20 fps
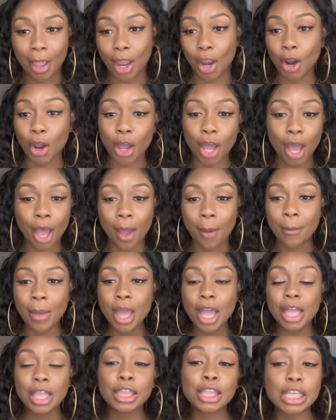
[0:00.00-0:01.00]
Here come
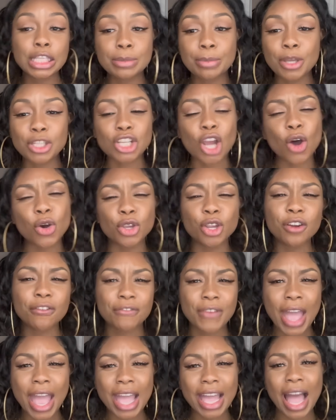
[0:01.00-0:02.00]
this bitch. Oh, you're
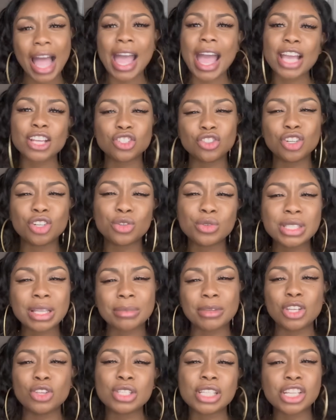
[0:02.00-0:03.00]
fake. I asked you to do
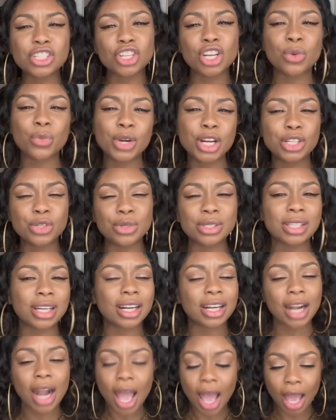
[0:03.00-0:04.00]
something. You said you didn't want to do it. Da,
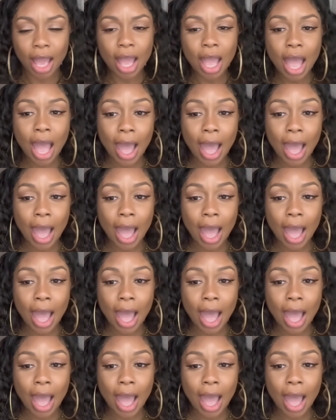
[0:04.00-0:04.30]
da, da.